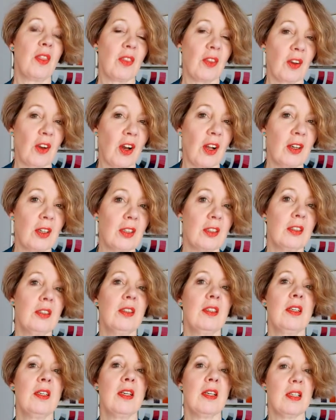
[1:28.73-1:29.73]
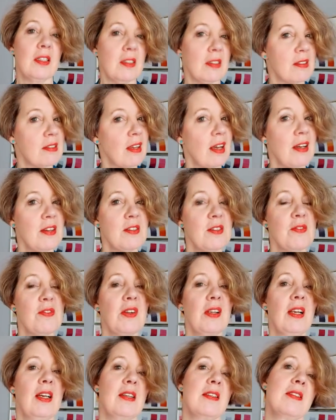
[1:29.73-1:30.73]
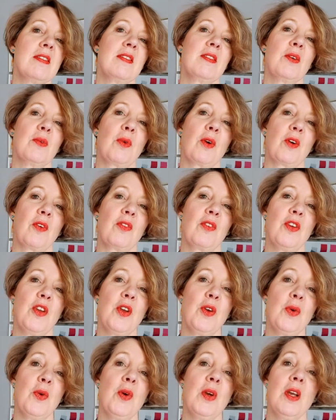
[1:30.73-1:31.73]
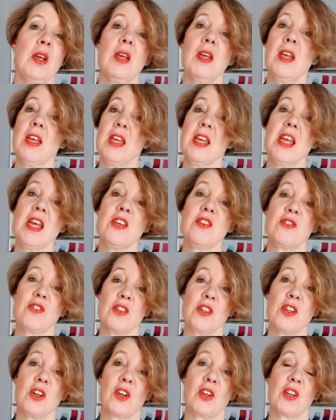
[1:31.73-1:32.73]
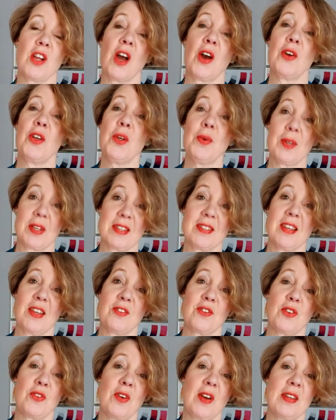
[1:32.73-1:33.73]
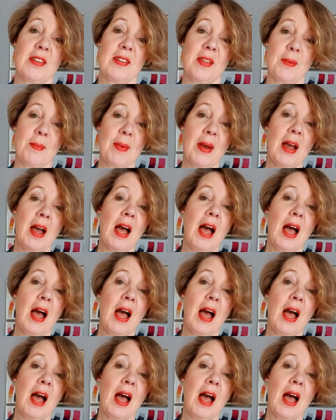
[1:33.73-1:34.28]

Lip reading: the colour and the size of the glasses that work for you, is to look at how you accessorise them.